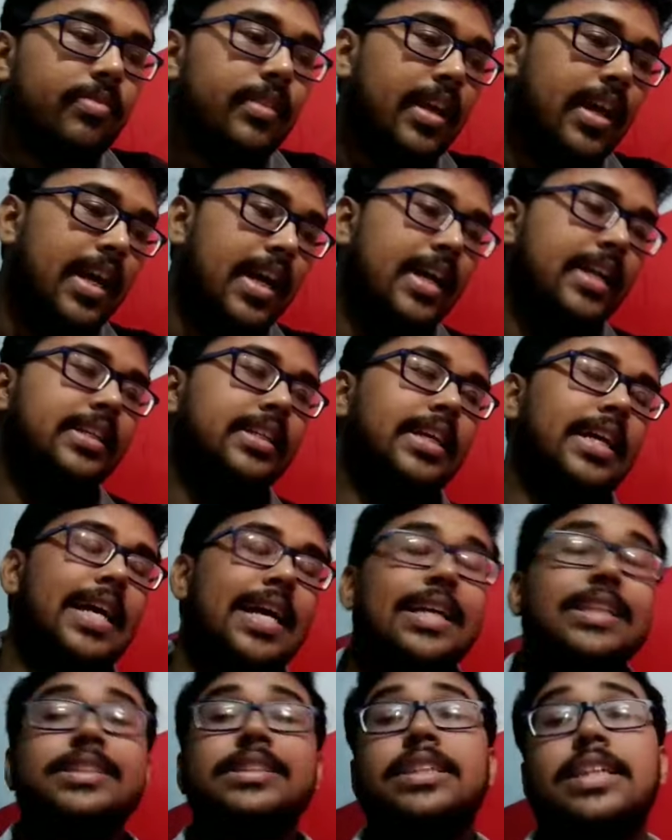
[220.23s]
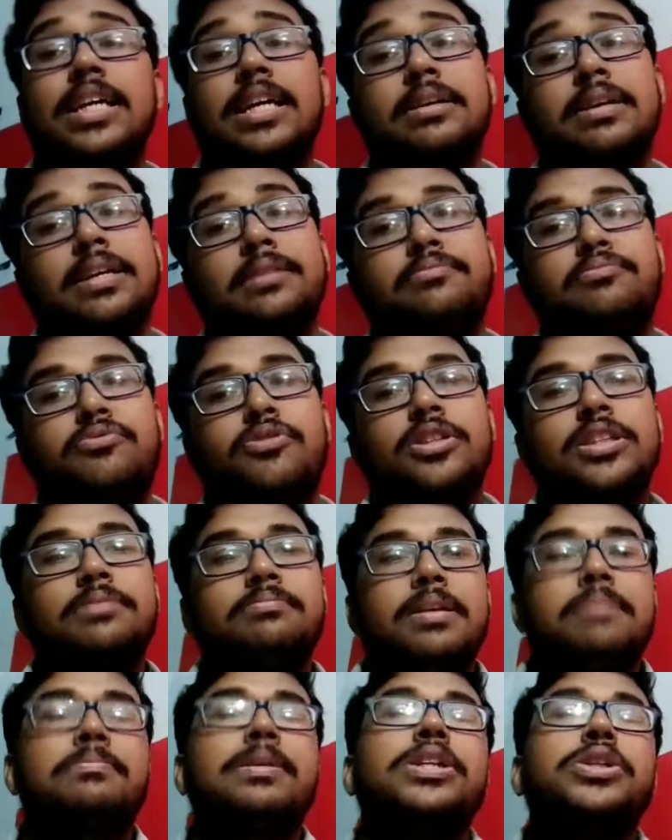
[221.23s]
And as for the
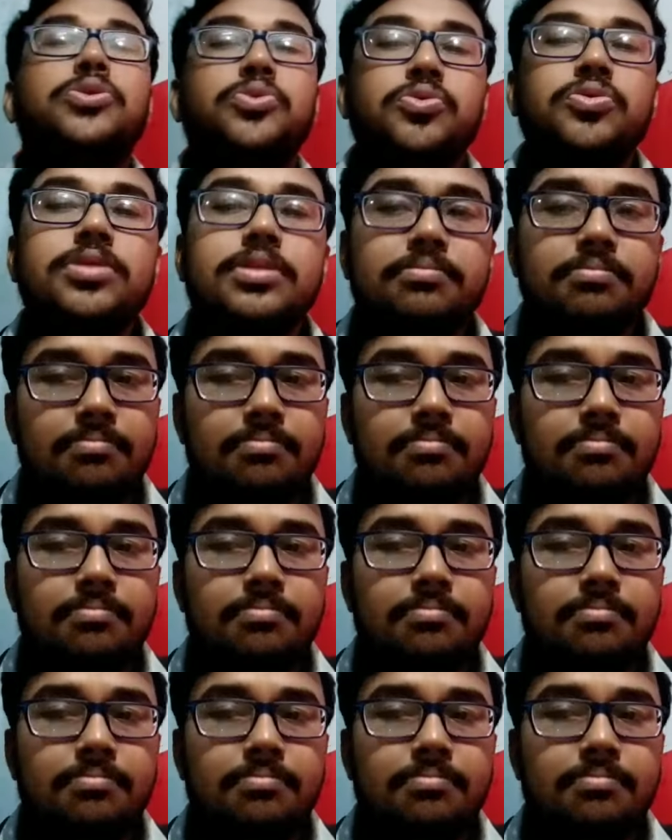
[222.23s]
paper 2,